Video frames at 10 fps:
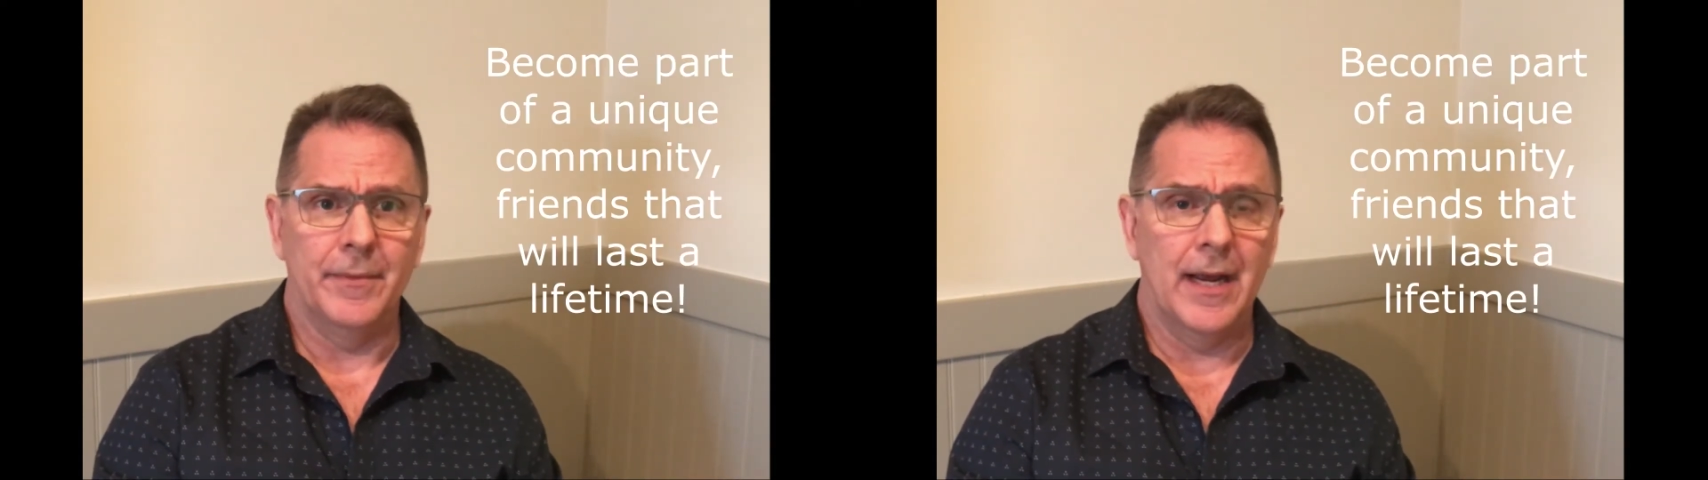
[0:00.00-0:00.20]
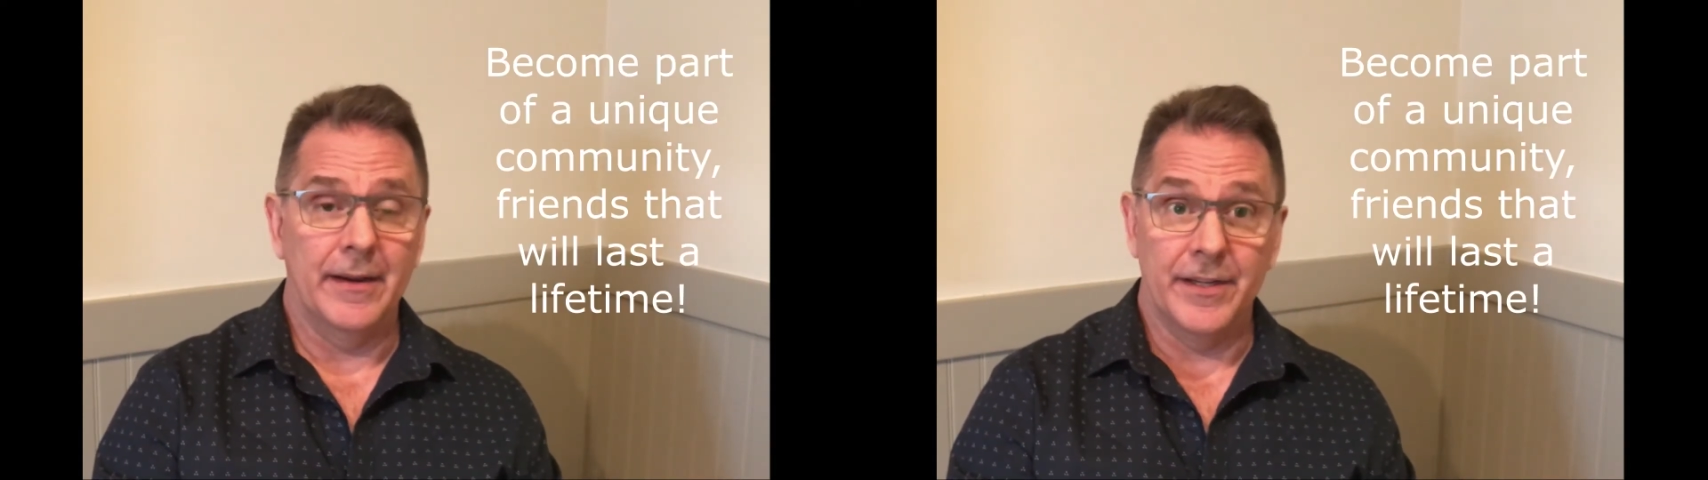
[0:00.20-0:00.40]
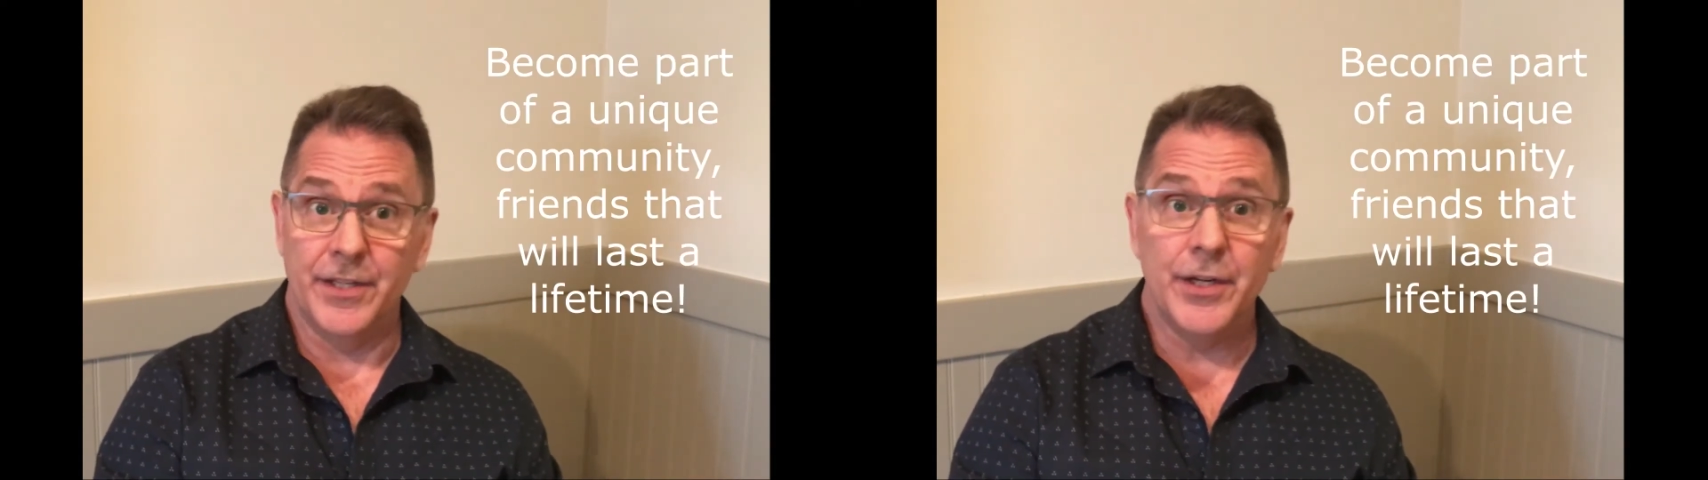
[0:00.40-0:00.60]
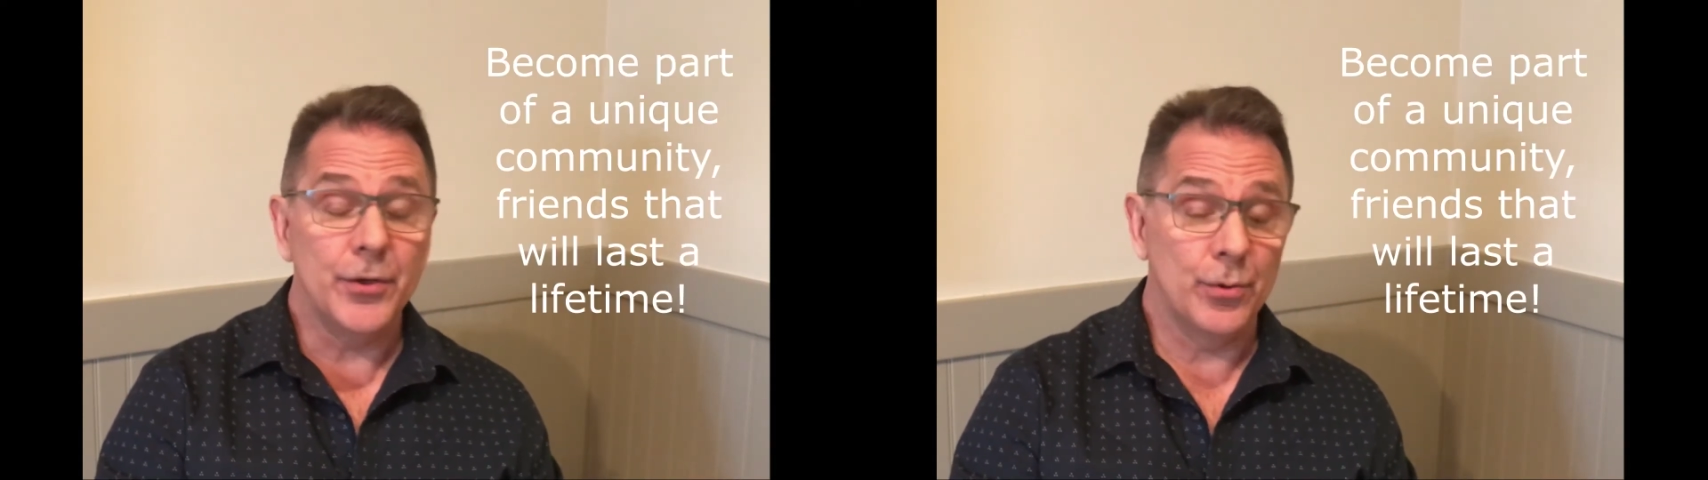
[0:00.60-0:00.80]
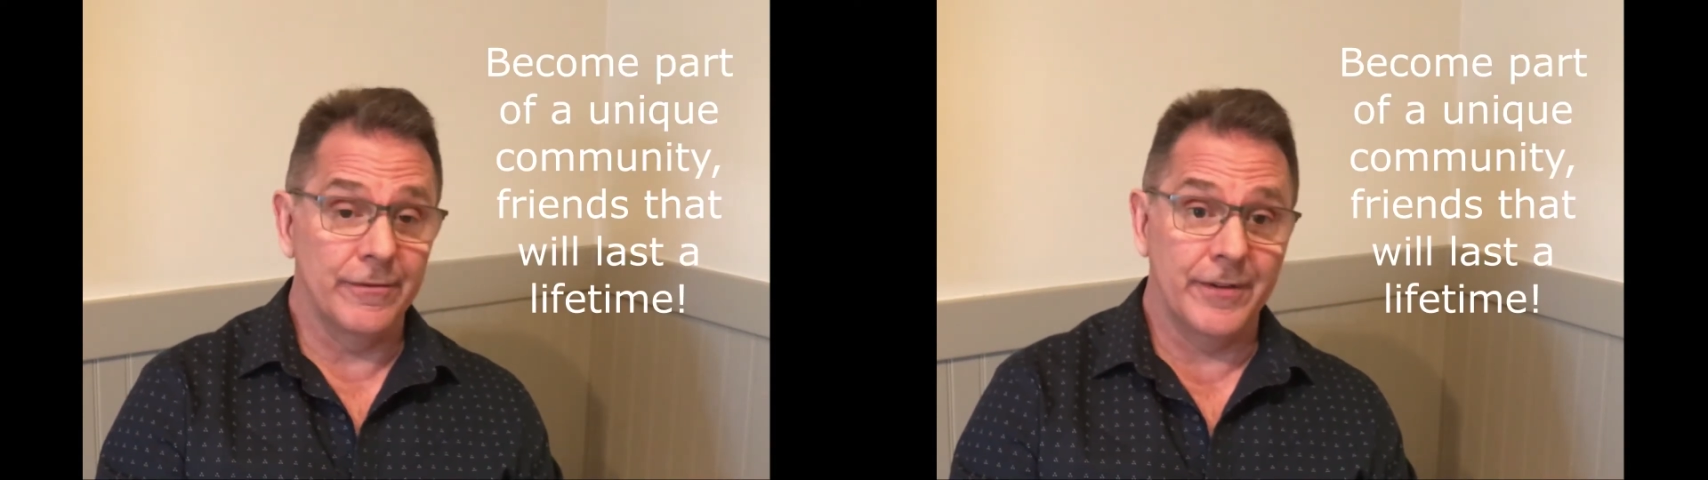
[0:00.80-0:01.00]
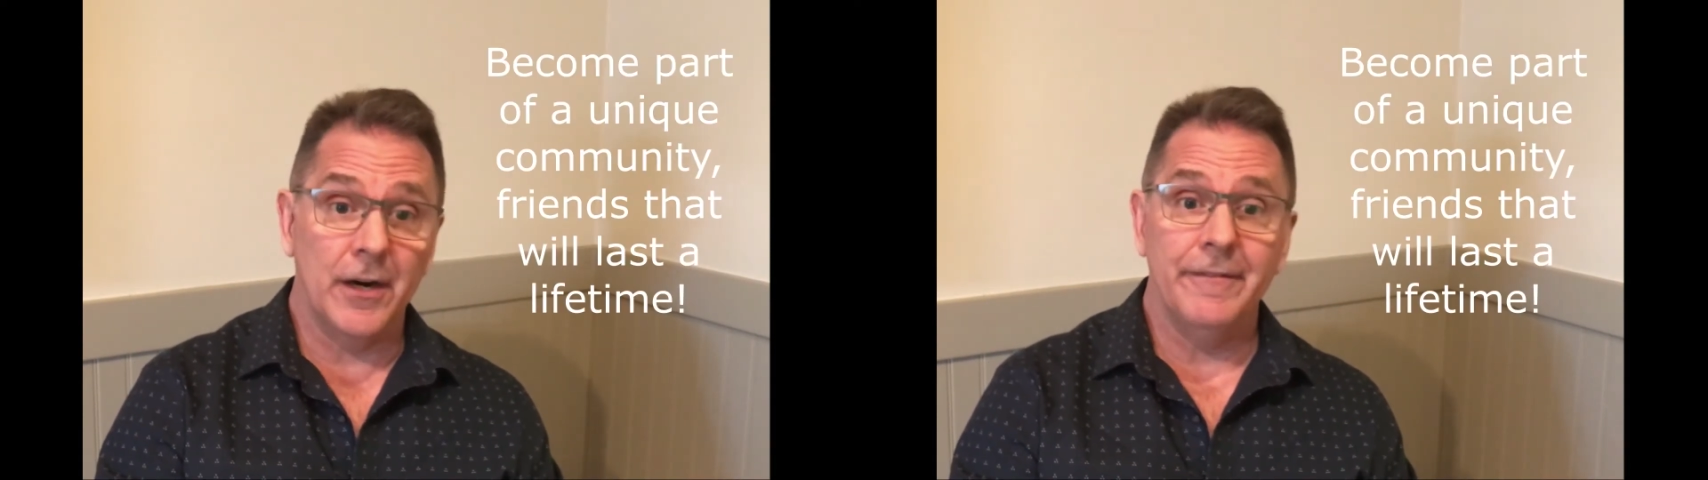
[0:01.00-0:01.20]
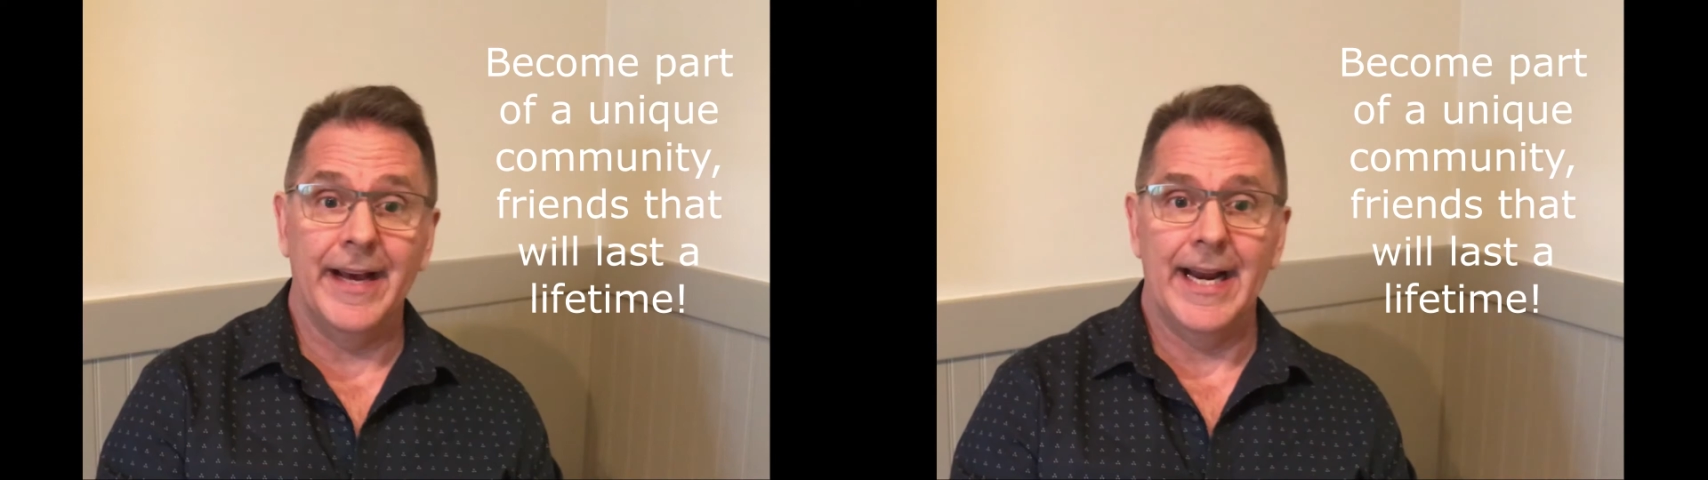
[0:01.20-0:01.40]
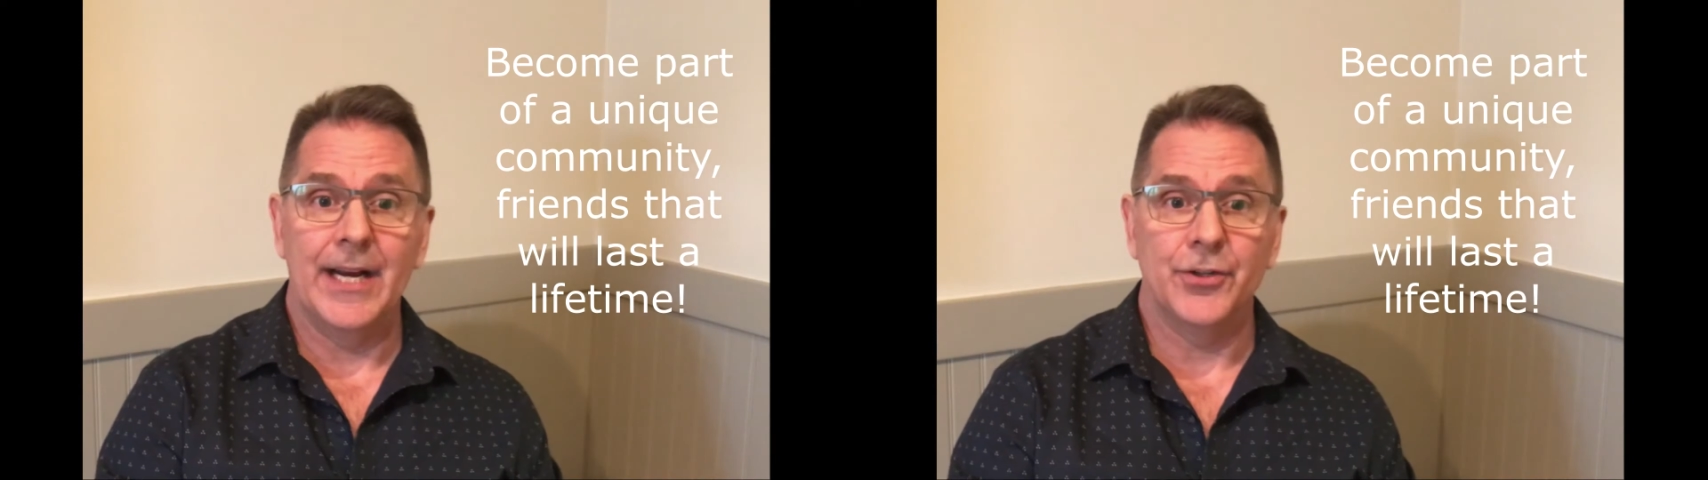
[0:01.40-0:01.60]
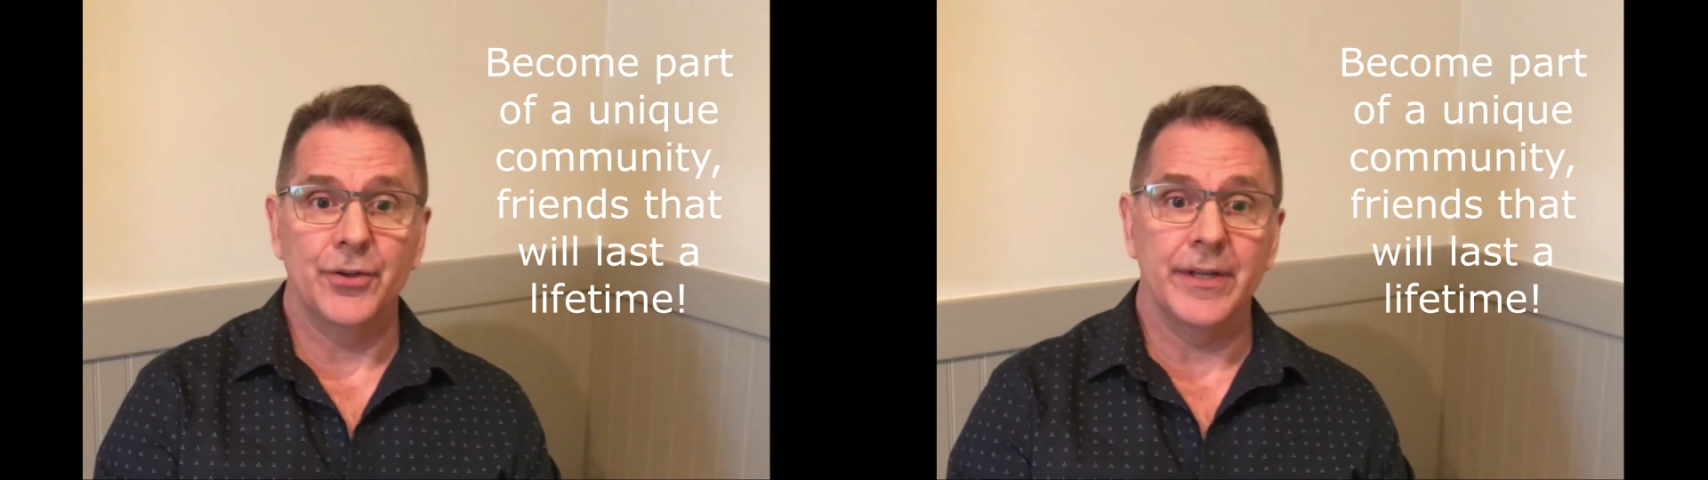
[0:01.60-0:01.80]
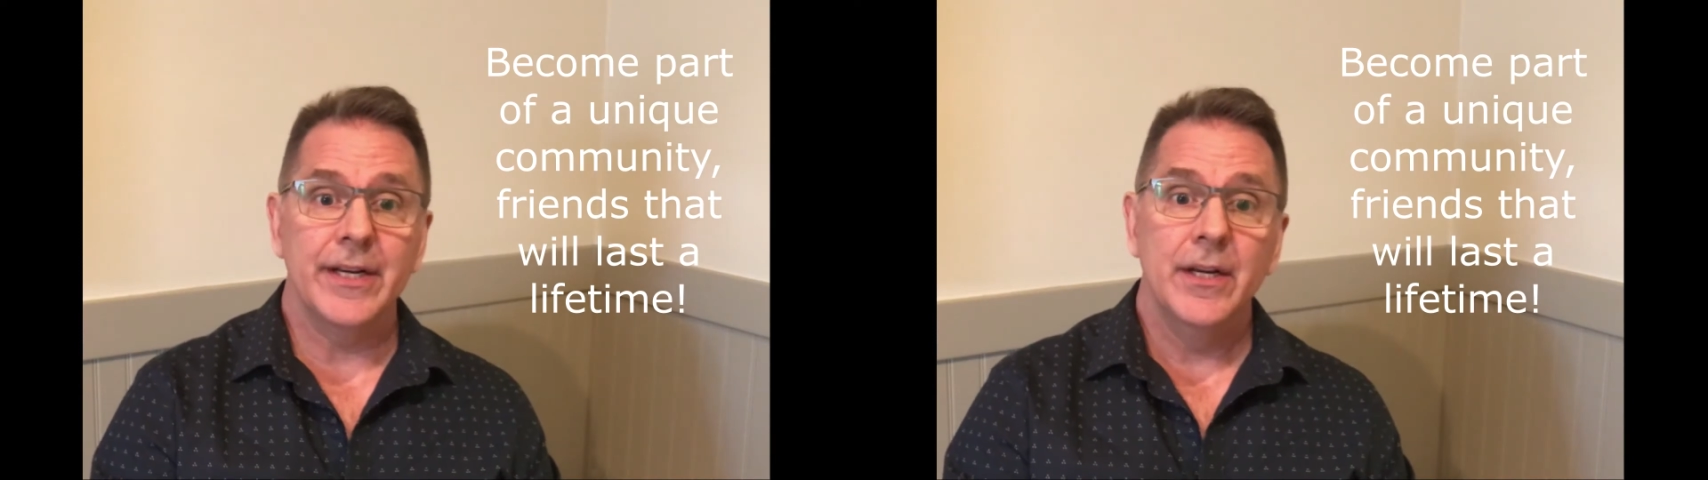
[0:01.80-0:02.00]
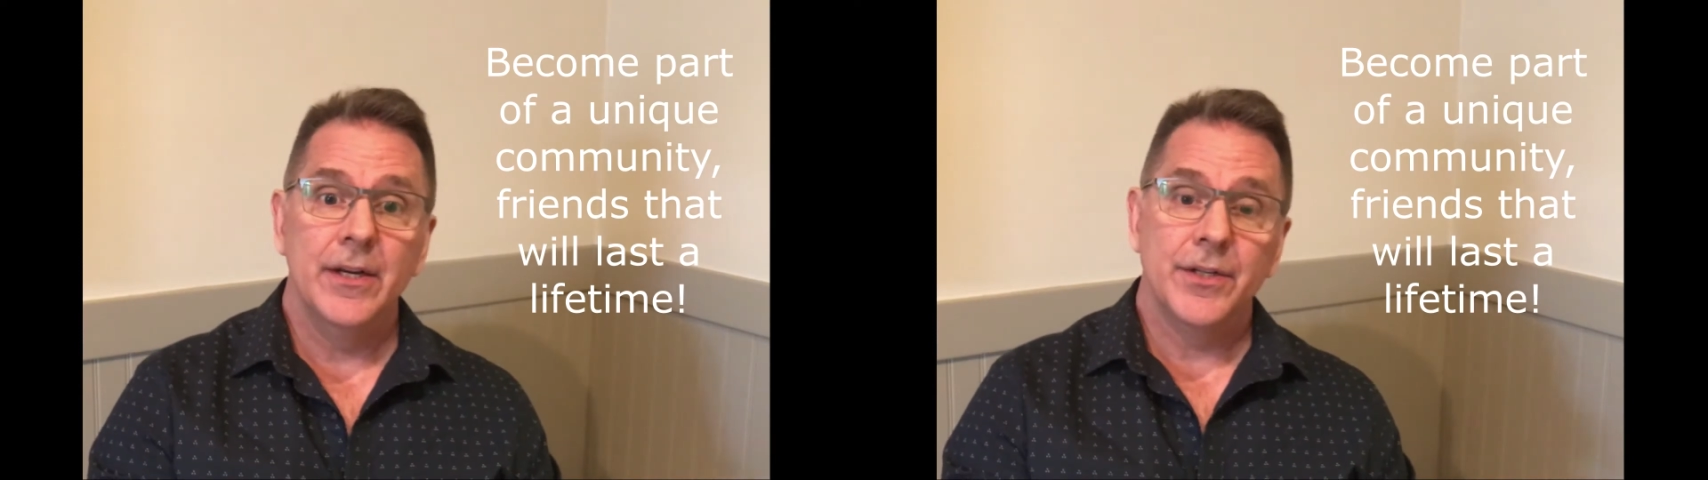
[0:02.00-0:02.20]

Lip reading: I continue to evolve that actually.